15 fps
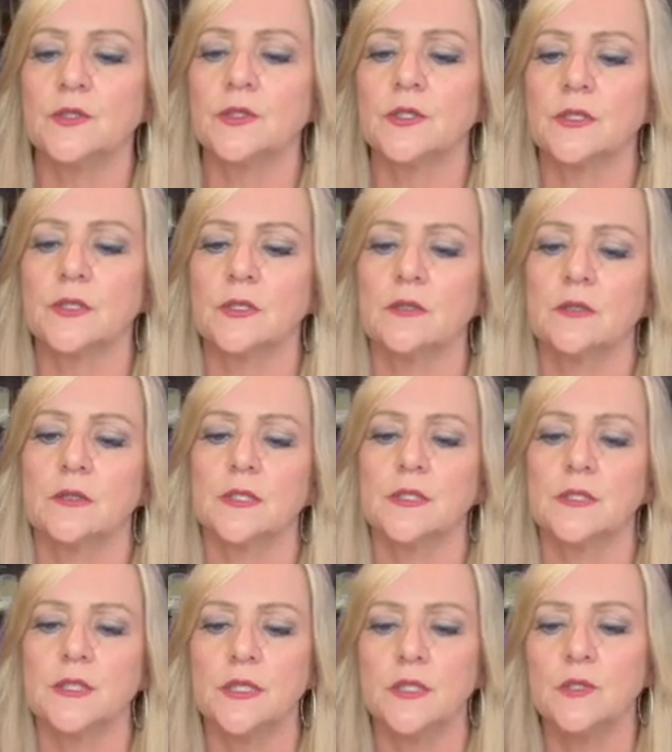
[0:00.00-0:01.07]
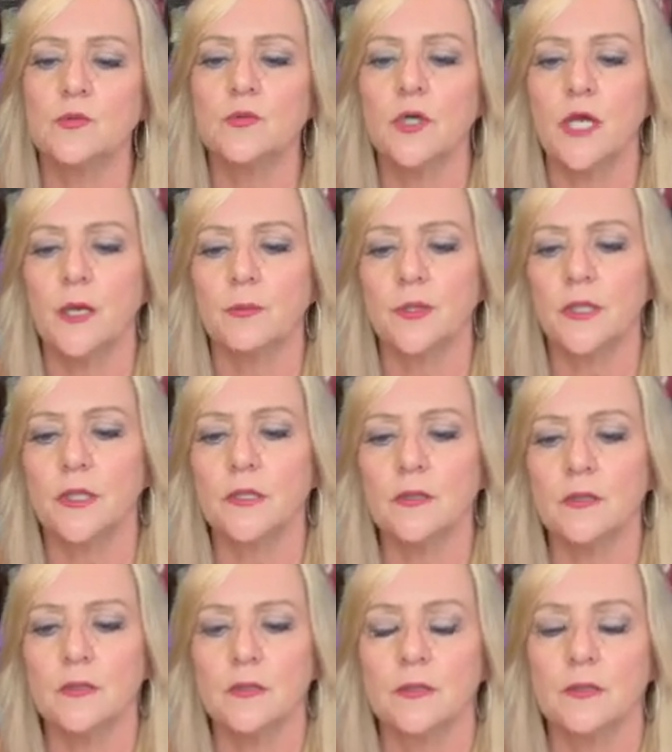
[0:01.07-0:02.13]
you're going to continue wrapping